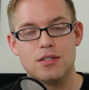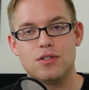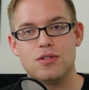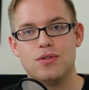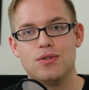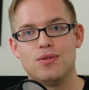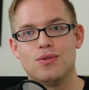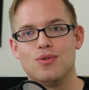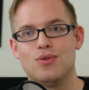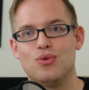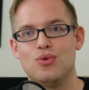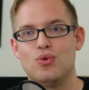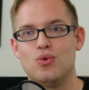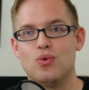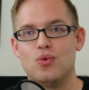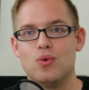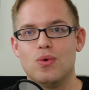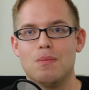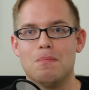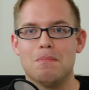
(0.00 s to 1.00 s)

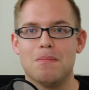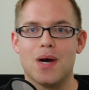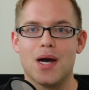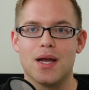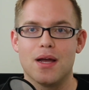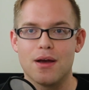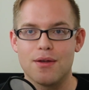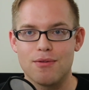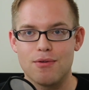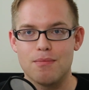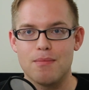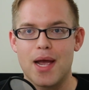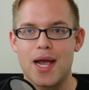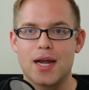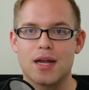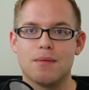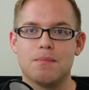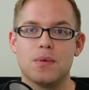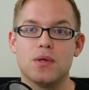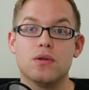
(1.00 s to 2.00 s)
to my other
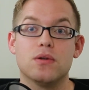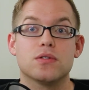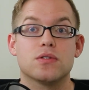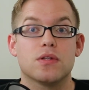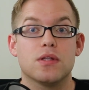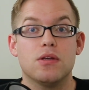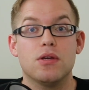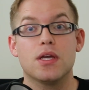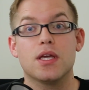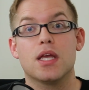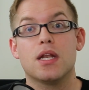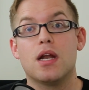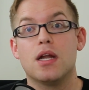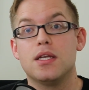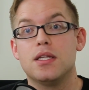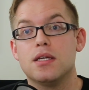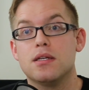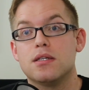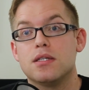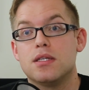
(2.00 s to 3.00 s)
Mac computer so that you can get an
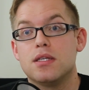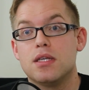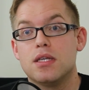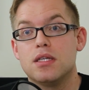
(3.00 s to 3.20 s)
idea